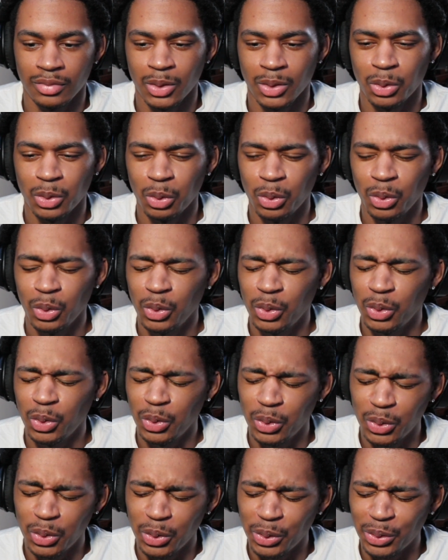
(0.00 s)

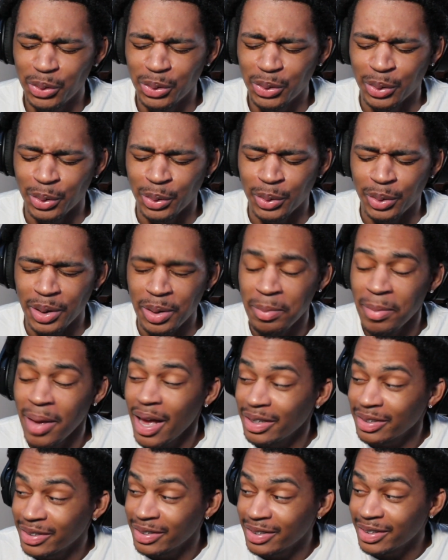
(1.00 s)
Ooh,
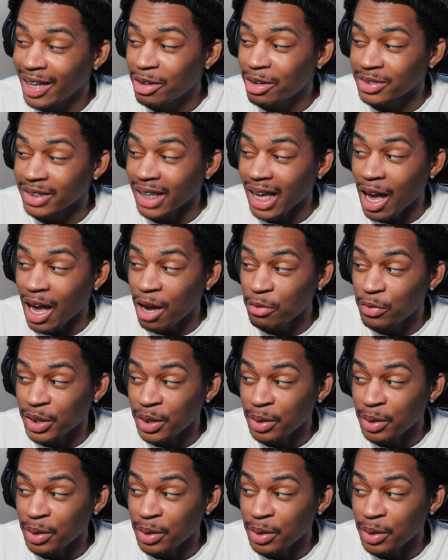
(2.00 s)
imagine if that was African